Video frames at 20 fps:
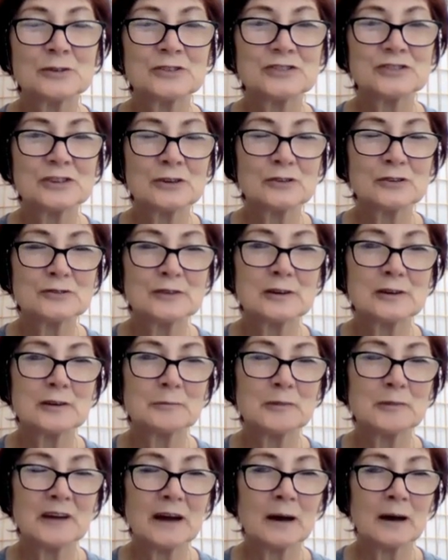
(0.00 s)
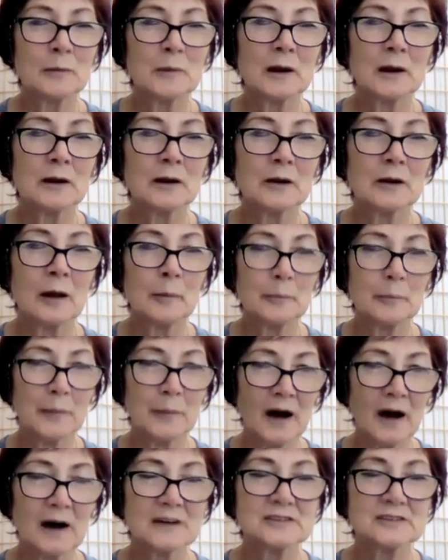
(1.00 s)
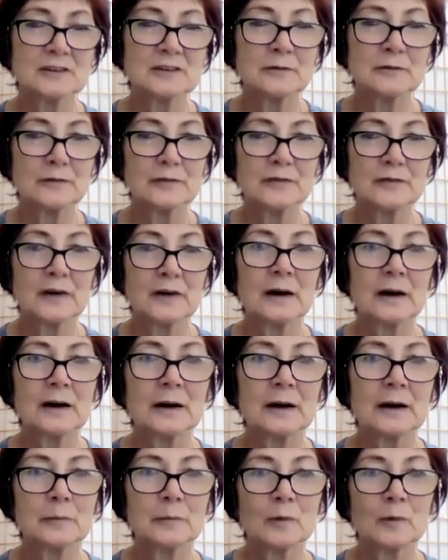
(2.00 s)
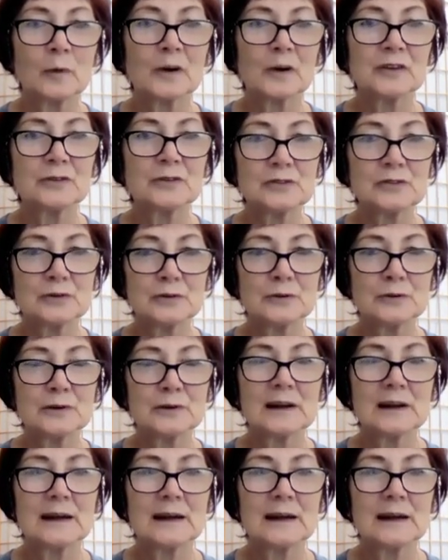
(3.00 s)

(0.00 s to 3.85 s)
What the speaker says: children become a part of what you do?